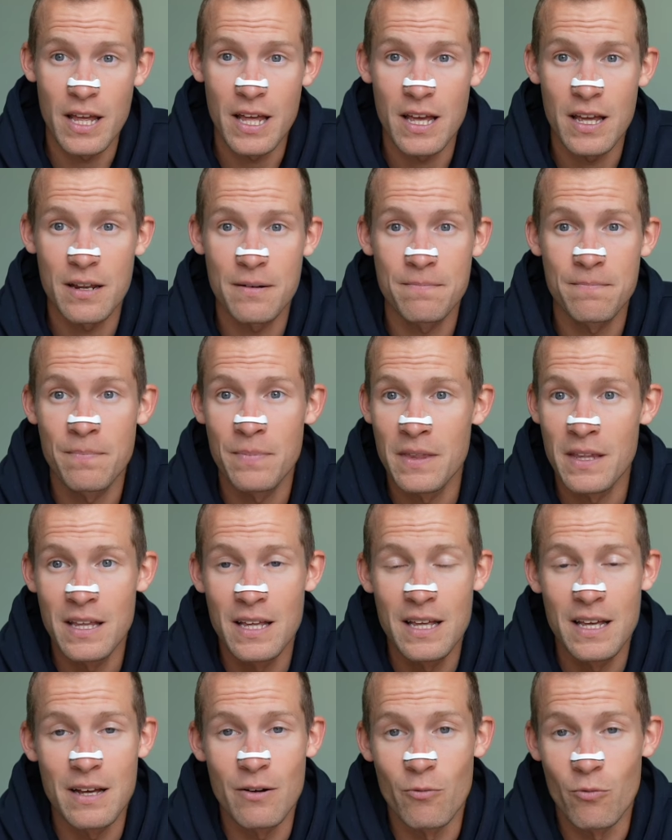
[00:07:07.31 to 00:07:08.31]
And
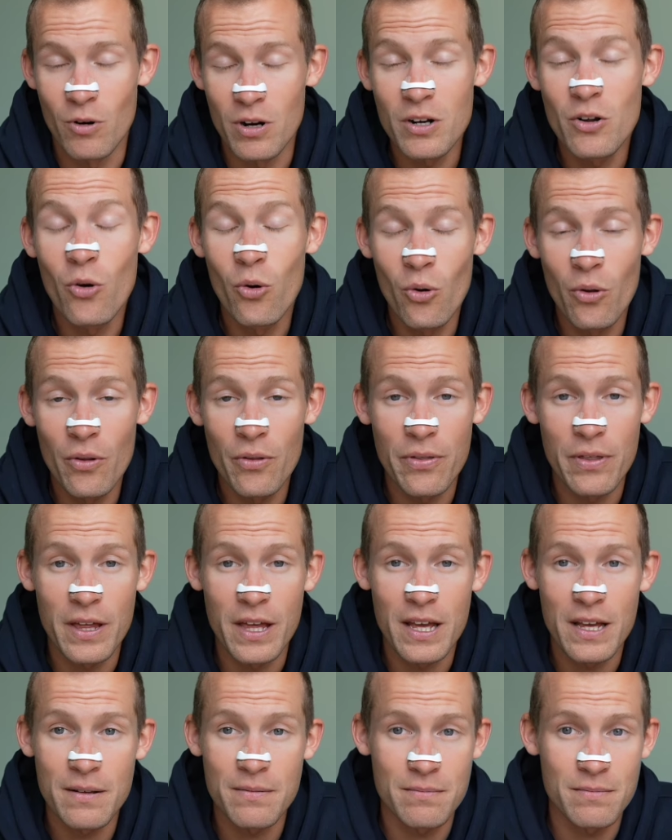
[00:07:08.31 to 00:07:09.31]
one cool
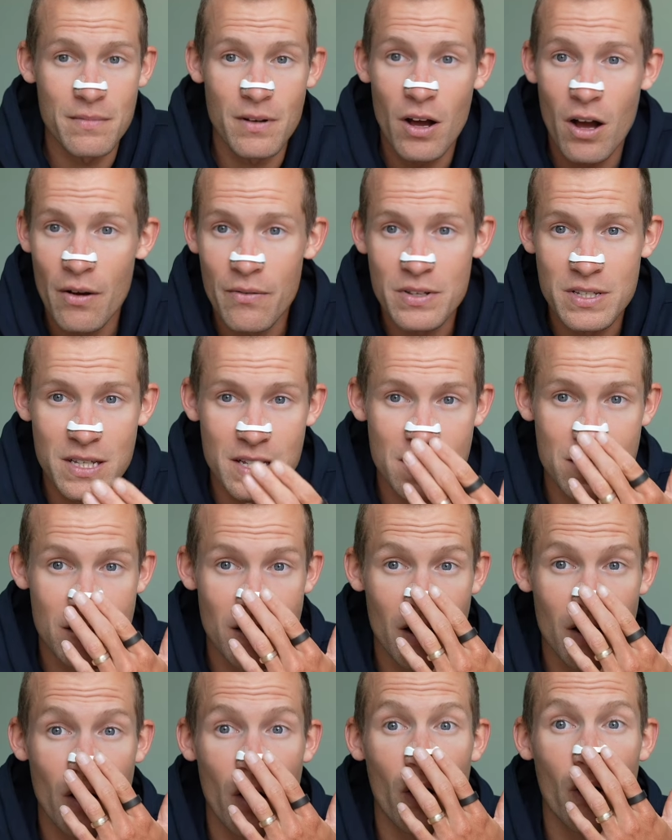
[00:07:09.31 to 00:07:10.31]
thing, obviously it's
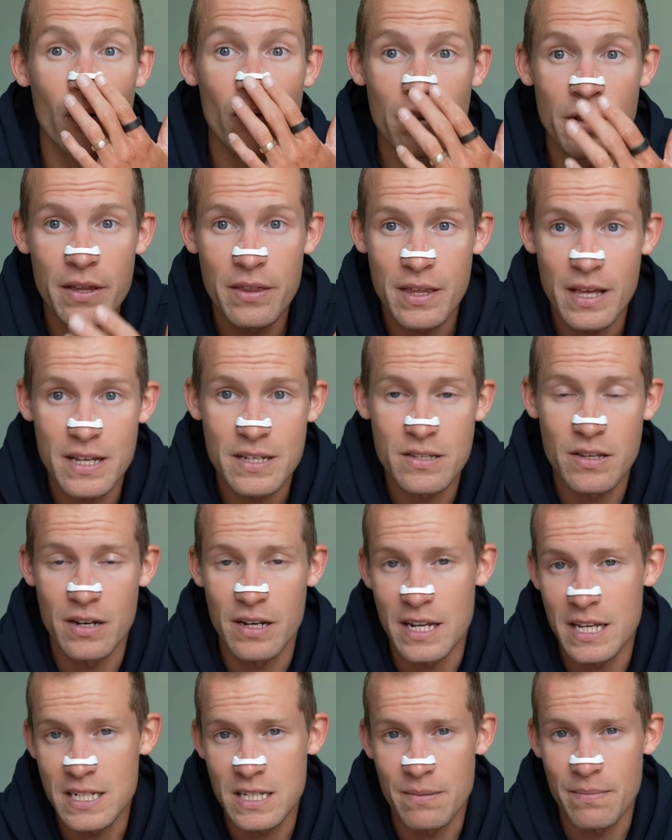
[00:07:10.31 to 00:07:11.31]
not only thanks to
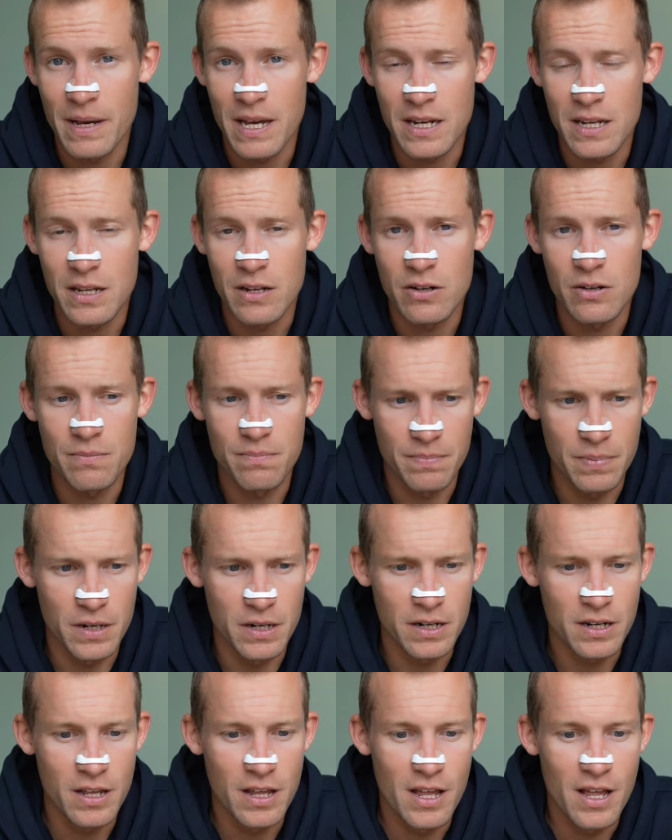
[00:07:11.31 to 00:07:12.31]
the nasal band here,
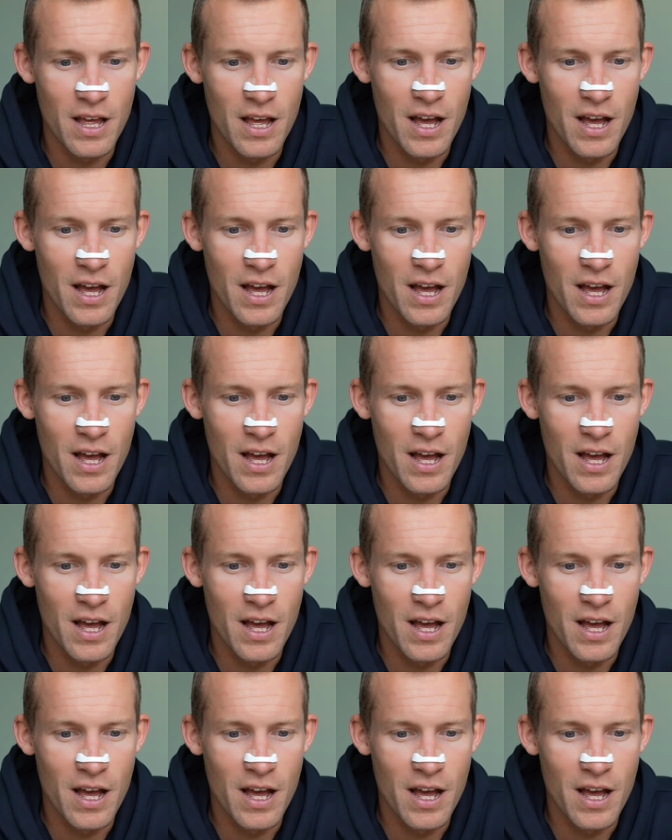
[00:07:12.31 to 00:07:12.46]
but